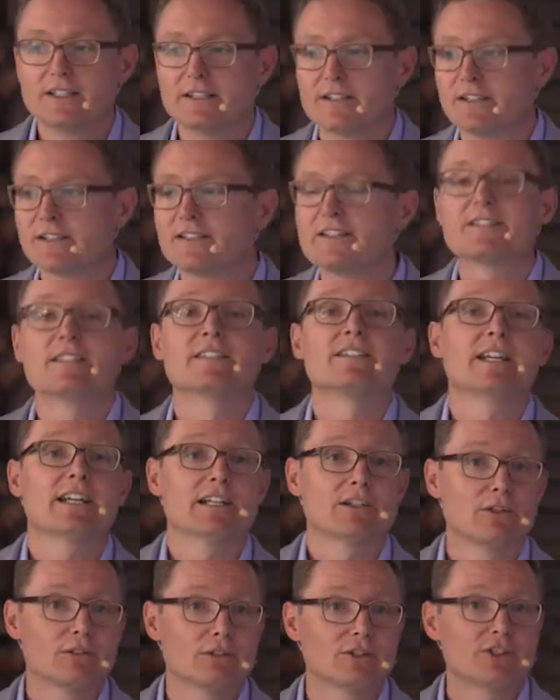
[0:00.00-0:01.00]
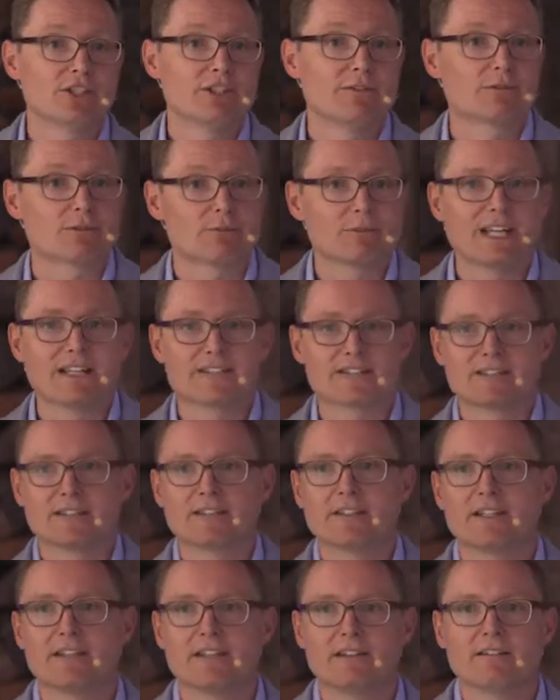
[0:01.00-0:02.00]
This is the technology from
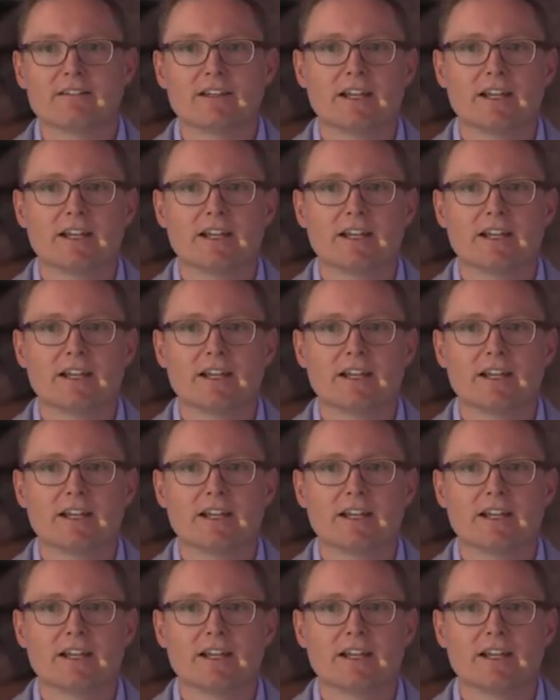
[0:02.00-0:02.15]
yesterday.